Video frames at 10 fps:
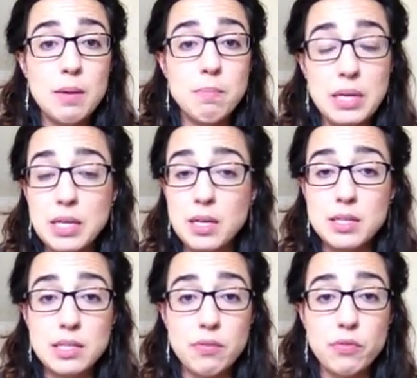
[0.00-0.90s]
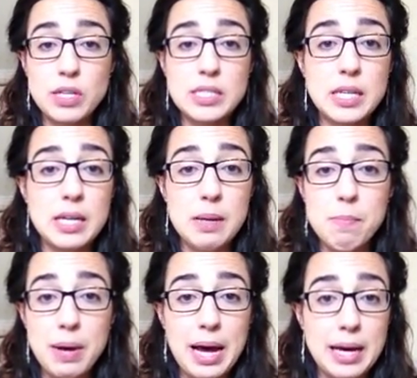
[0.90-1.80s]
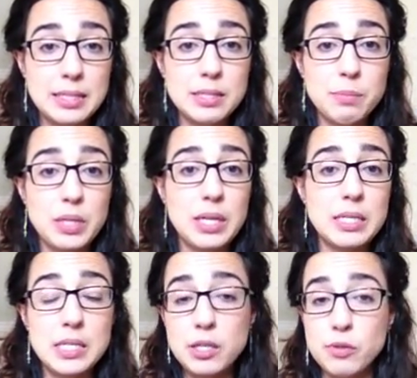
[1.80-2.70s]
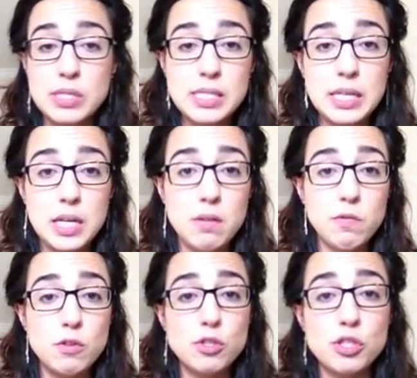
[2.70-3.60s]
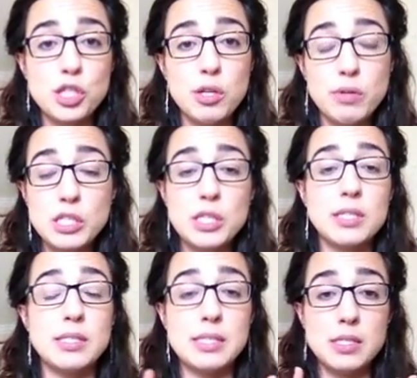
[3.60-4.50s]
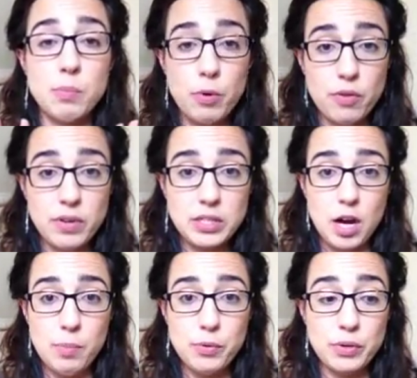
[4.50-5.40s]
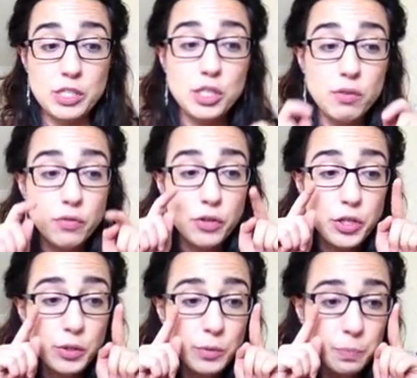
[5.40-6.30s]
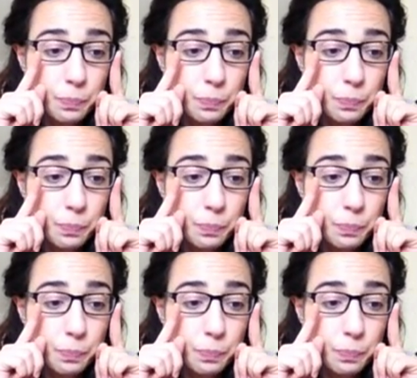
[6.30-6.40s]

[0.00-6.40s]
making a difference, an impact, decreasing it in future generations, this is the perfect operation for you.